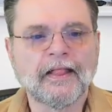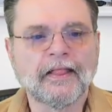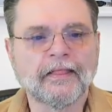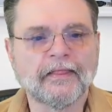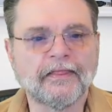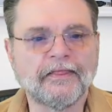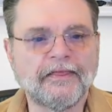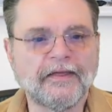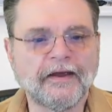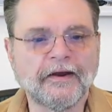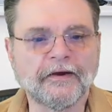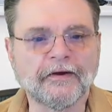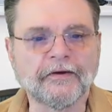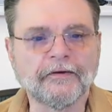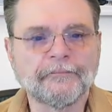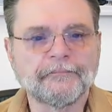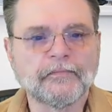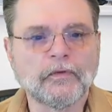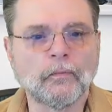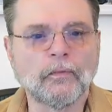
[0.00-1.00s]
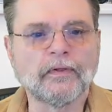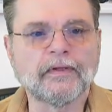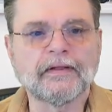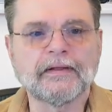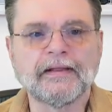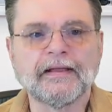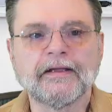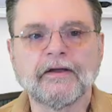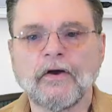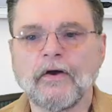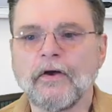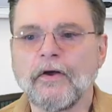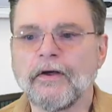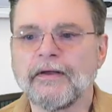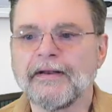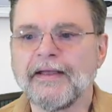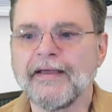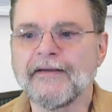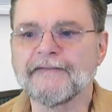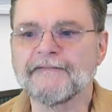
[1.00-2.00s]
There, we'll click
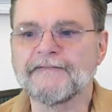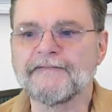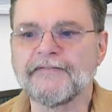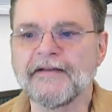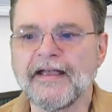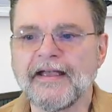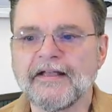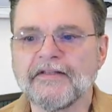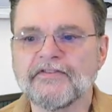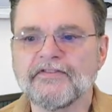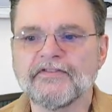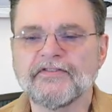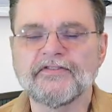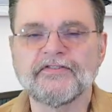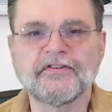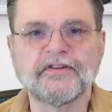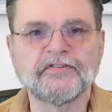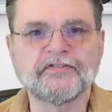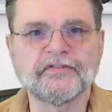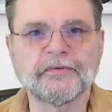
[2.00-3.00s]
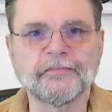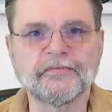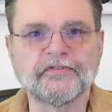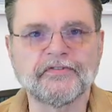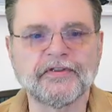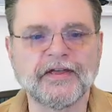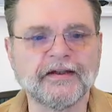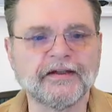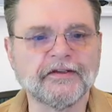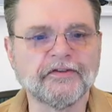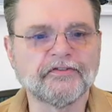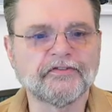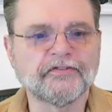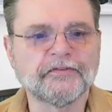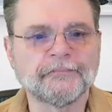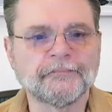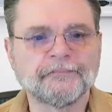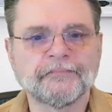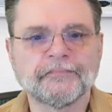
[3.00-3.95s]
on Advanced System Settings.